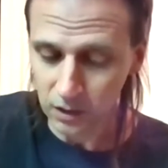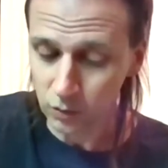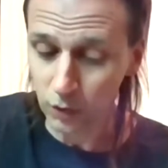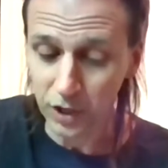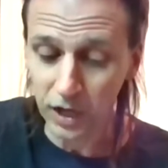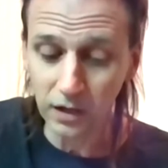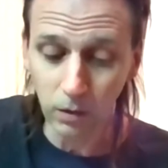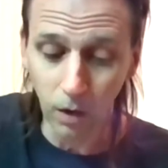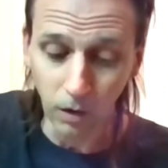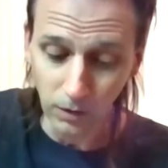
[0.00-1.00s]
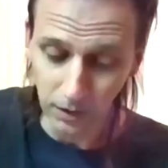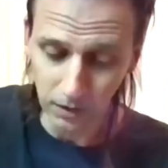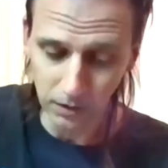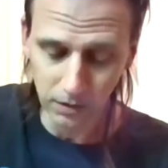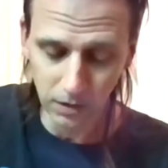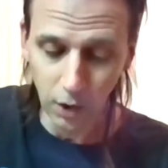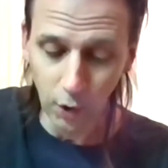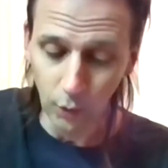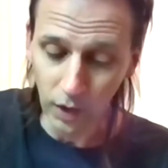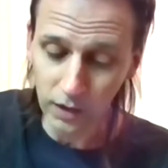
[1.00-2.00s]
it will take longer.
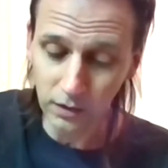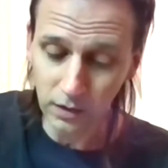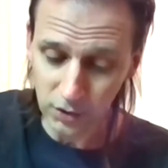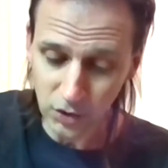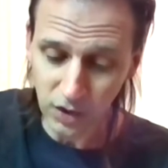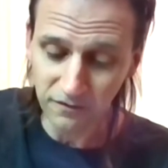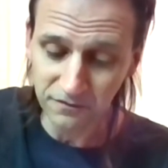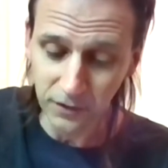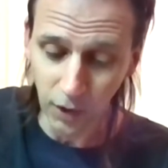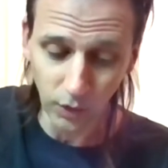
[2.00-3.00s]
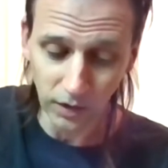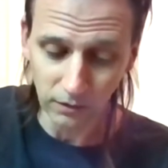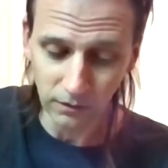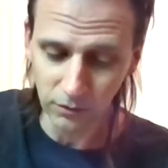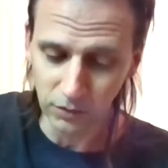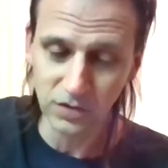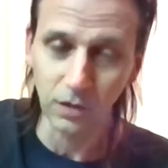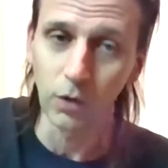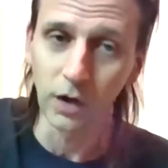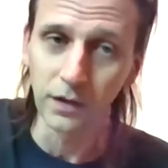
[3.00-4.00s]
Rain is tough going for
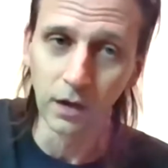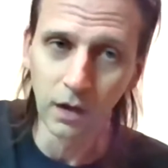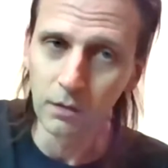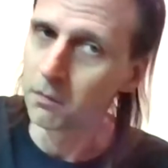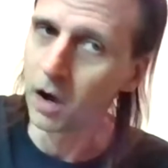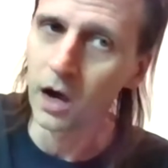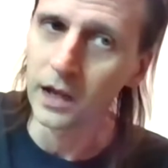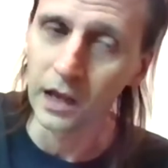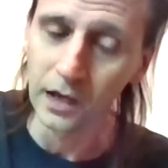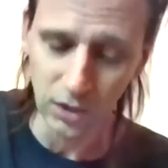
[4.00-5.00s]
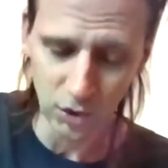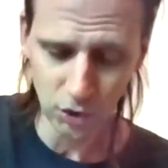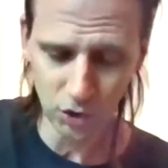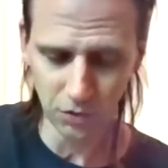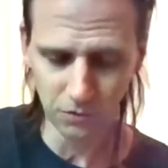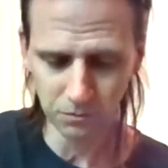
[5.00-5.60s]
someone my age.